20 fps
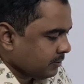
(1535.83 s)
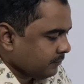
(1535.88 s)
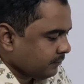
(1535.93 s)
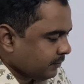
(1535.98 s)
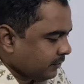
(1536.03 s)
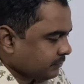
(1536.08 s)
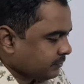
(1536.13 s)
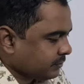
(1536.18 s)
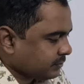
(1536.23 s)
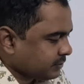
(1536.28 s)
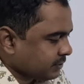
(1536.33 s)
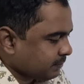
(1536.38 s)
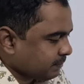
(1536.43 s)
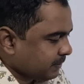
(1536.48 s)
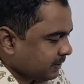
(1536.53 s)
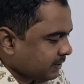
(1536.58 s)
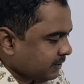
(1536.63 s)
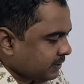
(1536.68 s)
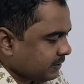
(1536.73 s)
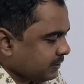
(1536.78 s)
5,000
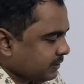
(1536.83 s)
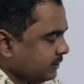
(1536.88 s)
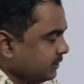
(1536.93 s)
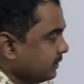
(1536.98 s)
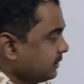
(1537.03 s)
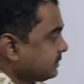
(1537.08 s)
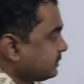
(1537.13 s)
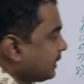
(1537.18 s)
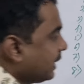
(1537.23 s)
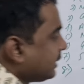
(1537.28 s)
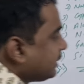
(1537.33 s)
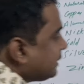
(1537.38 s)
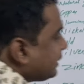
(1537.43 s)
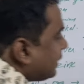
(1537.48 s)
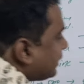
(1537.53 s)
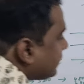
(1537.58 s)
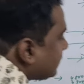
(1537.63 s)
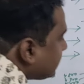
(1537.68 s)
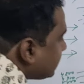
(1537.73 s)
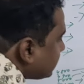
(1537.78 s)
P. It is
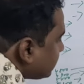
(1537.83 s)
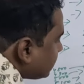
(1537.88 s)
98.